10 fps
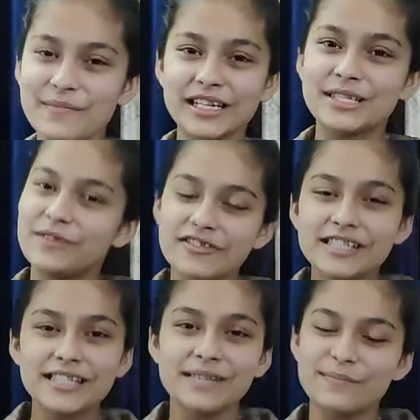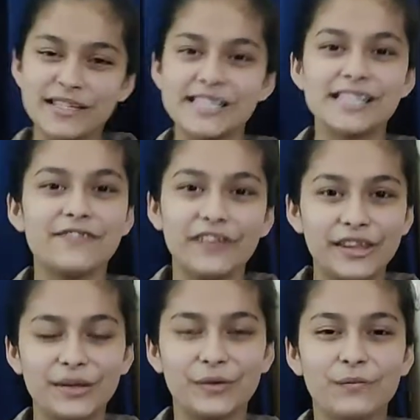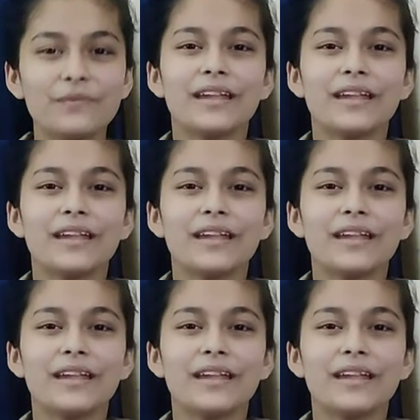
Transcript: my experience in PCC with you.